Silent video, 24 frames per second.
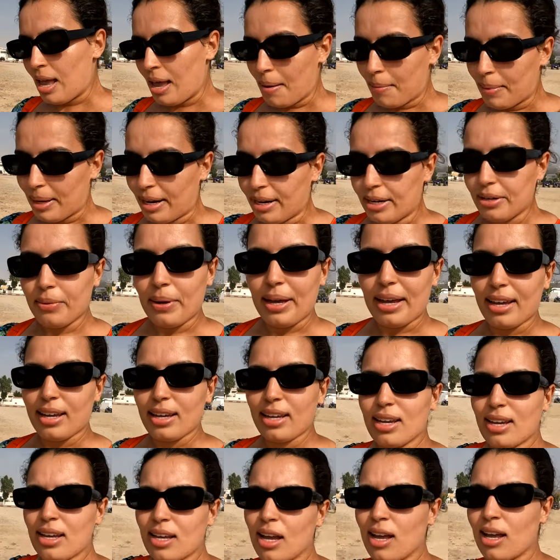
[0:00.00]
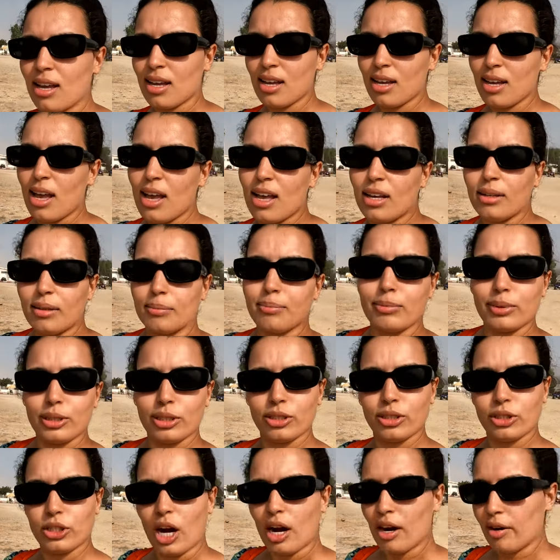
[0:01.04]
But anyway, I'm
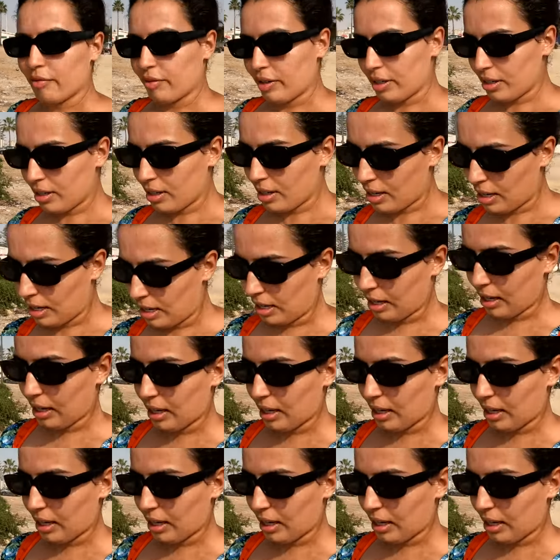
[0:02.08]
starving and I